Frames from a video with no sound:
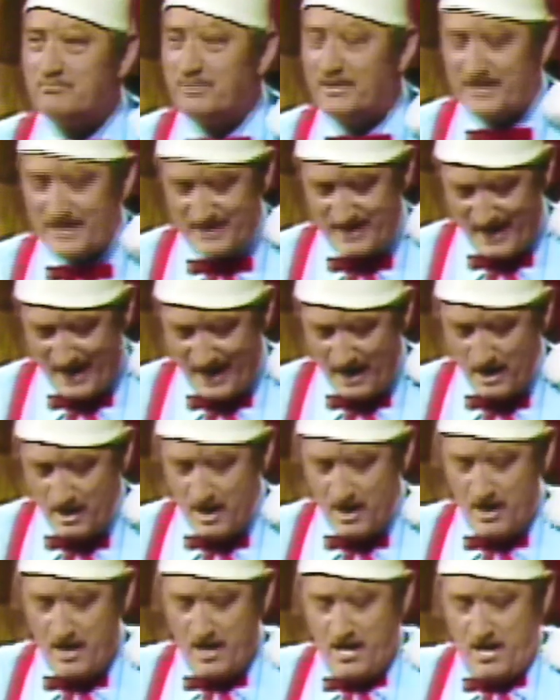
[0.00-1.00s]
put in there.
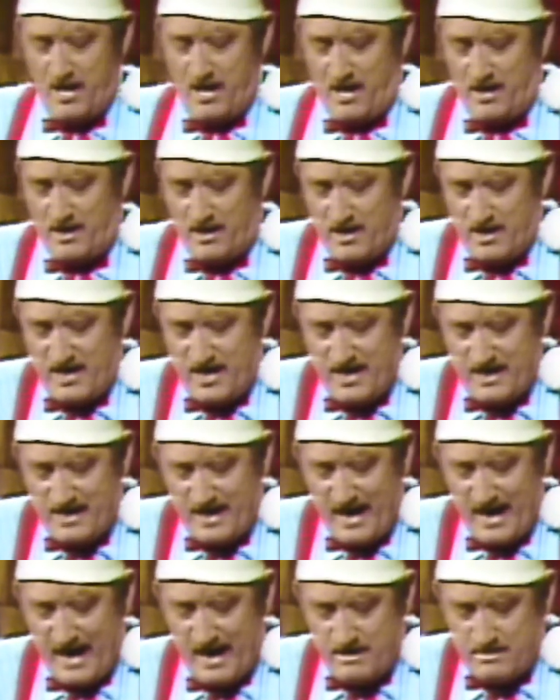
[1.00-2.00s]
And underneath
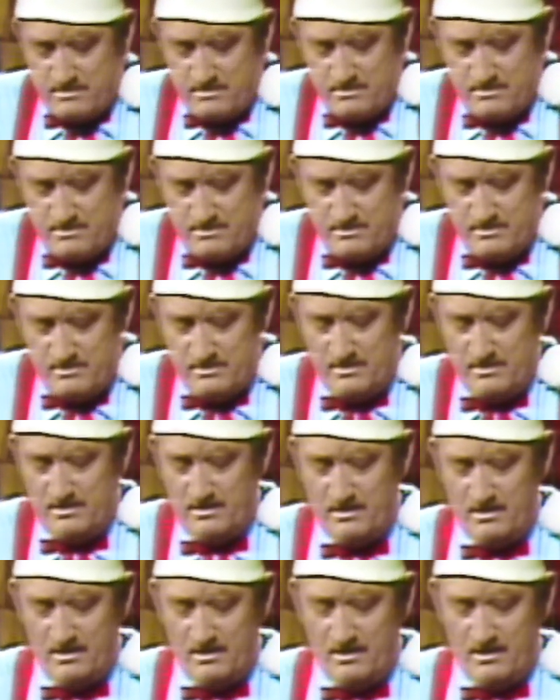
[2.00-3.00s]
that,
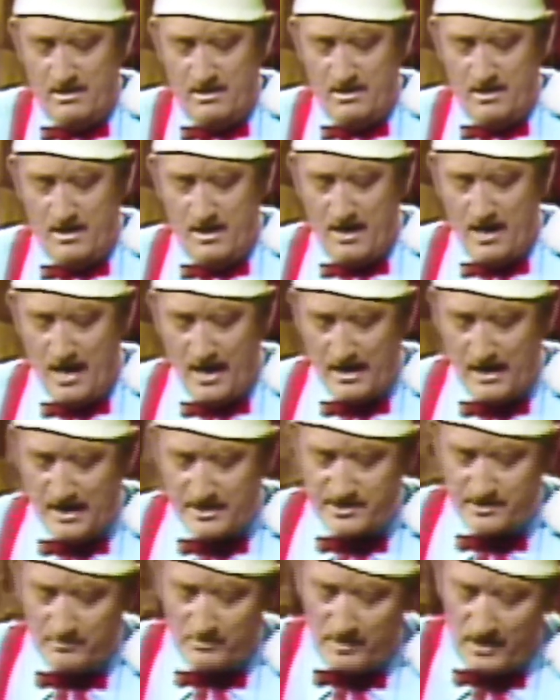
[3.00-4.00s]
I got
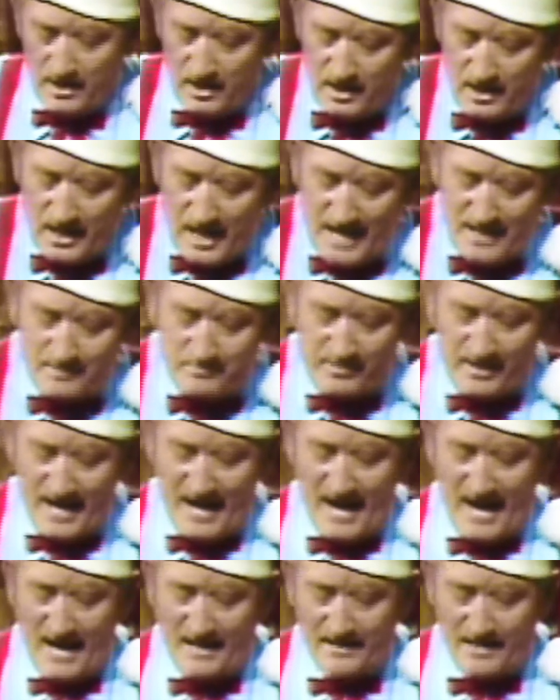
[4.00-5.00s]
some light
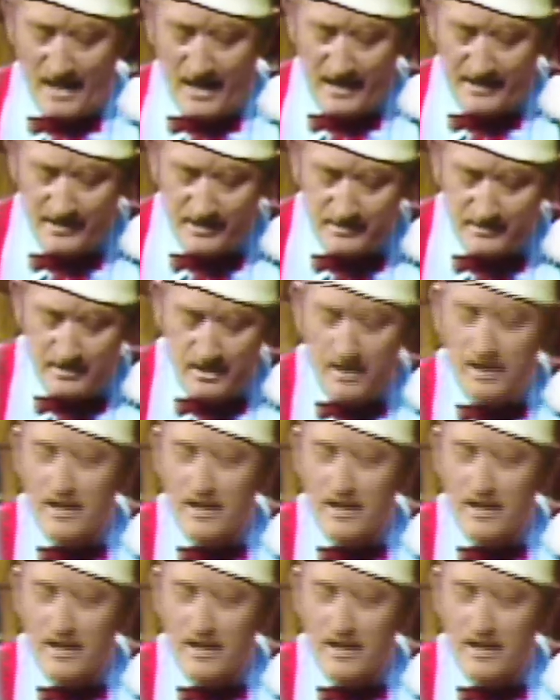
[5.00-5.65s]
bread that I done